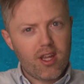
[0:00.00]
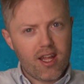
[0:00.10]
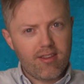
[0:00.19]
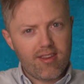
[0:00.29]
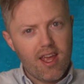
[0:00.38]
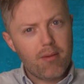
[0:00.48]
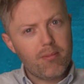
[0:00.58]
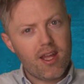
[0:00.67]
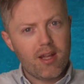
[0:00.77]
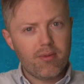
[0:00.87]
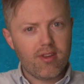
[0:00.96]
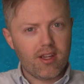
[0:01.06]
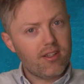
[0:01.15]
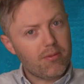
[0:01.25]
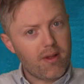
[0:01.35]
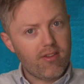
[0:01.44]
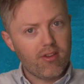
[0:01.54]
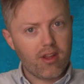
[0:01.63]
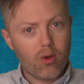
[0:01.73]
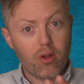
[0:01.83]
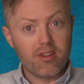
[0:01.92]
NCM, NMC, depends on
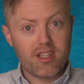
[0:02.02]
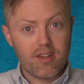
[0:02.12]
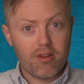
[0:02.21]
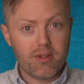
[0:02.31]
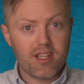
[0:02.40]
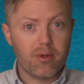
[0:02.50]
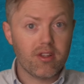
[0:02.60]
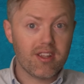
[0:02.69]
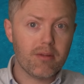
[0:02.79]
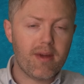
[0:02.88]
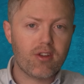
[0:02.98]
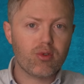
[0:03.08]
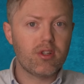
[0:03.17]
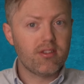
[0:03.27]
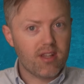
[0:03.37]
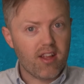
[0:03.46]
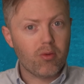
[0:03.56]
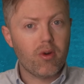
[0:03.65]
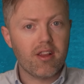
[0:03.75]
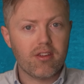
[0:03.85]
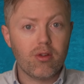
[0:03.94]
the quantity of the materials in the battery. That's
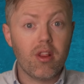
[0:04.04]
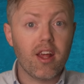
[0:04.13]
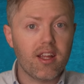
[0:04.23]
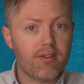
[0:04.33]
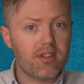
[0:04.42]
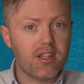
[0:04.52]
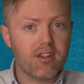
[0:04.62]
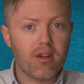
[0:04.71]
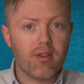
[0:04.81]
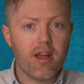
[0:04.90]
why they do that, if you didn't know